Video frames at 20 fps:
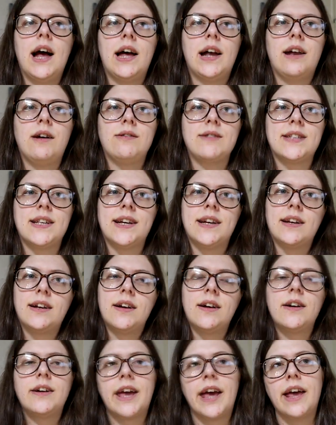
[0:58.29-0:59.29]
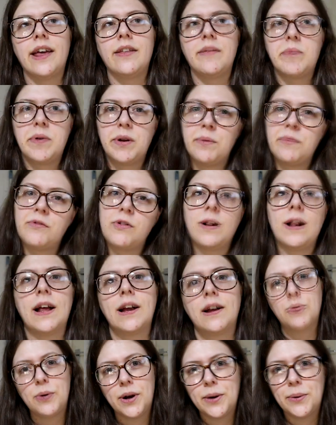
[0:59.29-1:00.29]
and I was like okay they've been up for
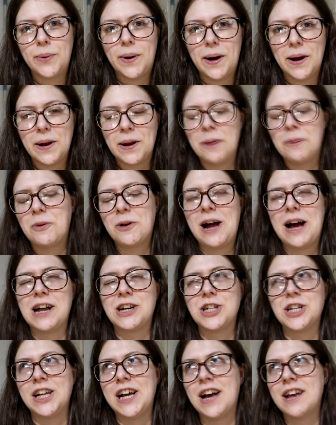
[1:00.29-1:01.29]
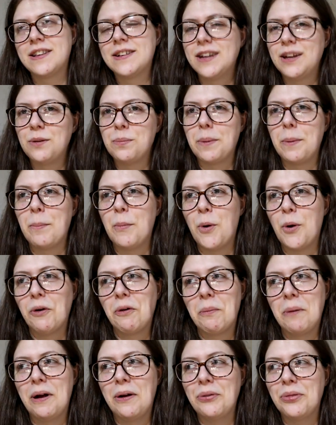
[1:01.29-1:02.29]
quite a while I want to actually ask a little bit
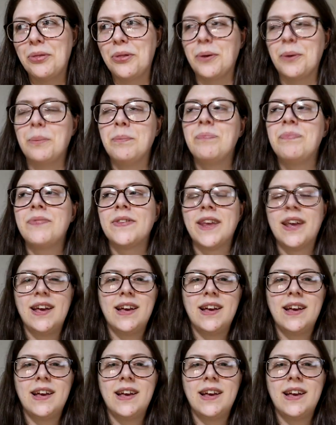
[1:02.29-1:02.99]
more about them